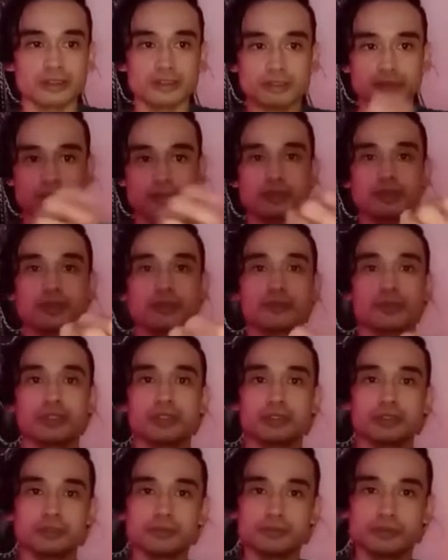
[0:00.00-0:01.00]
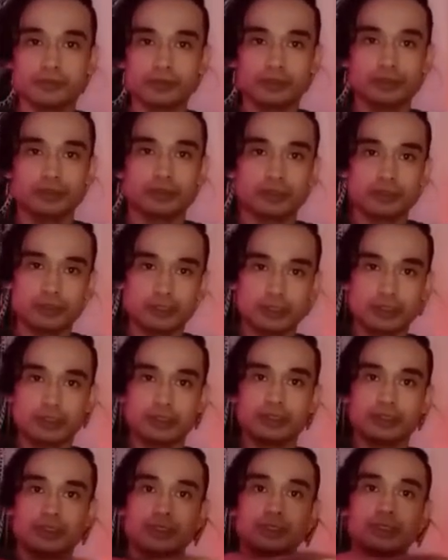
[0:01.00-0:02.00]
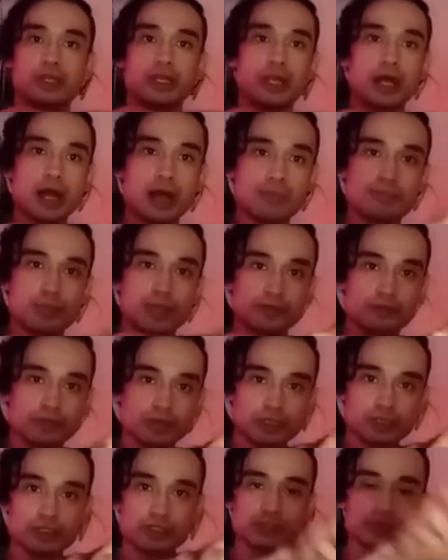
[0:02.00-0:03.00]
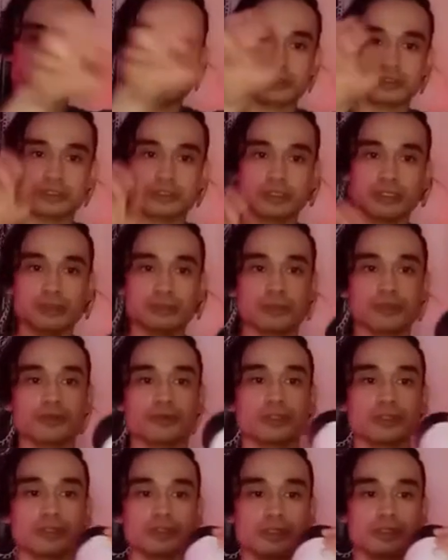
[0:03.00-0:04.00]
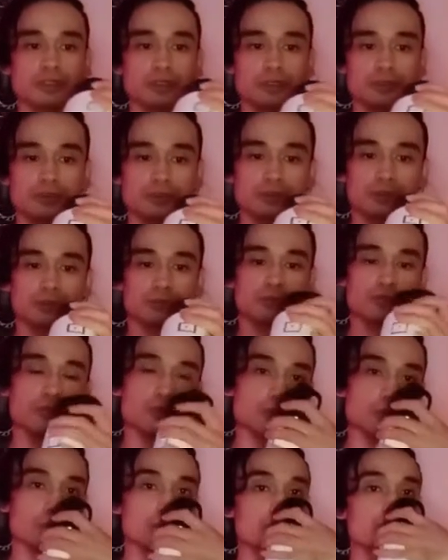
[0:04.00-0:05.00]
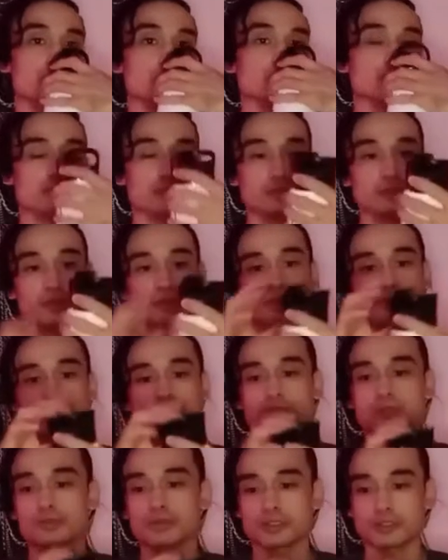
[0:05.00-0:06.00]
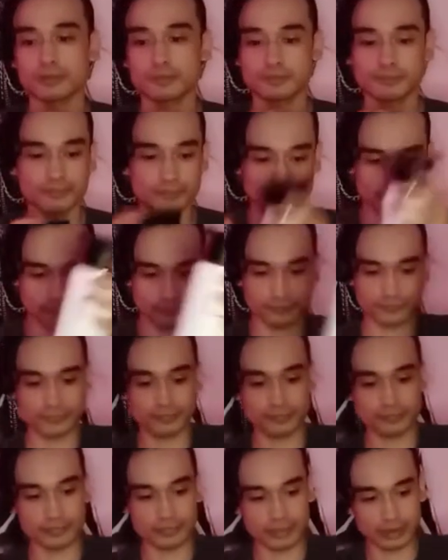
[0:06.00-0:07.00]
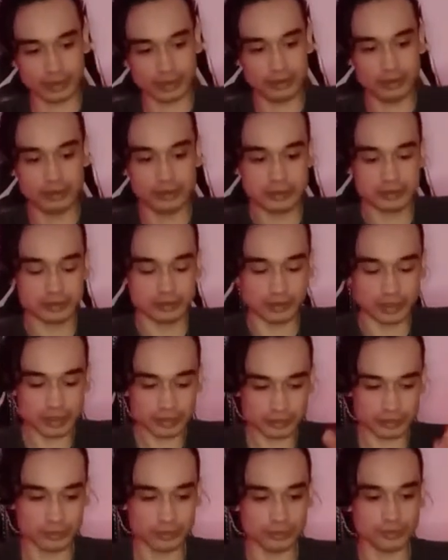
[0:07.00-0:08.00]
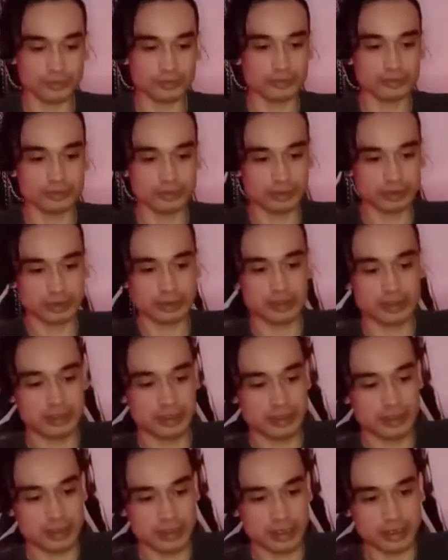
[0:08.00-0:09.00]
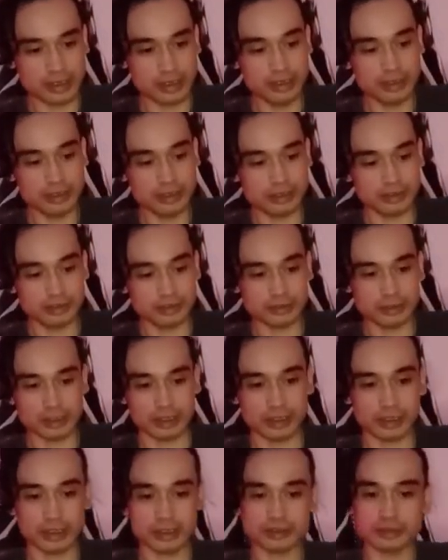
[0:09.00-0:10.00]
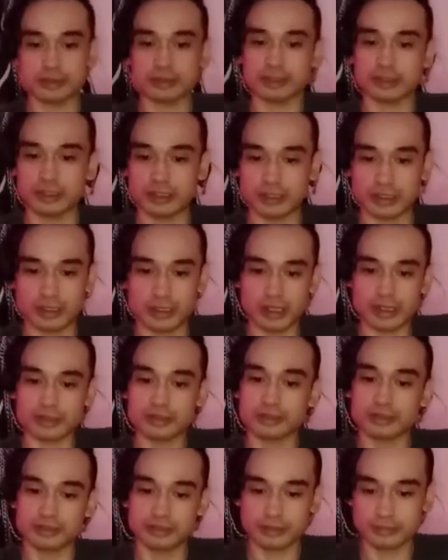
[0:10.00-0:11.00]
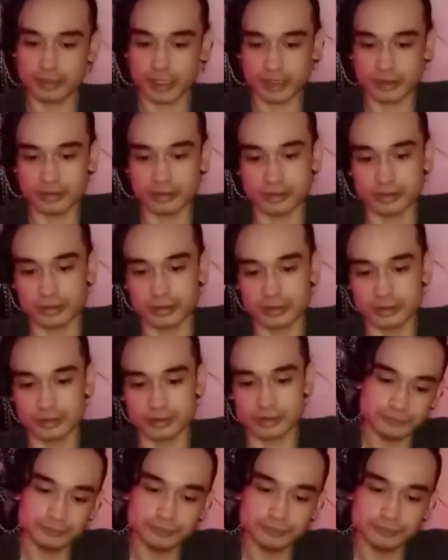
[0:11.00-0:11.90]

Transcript: You know what I mean? For like hot beverages, just to keep everything warm and nourishing. So that's cool. And I got actually some extras.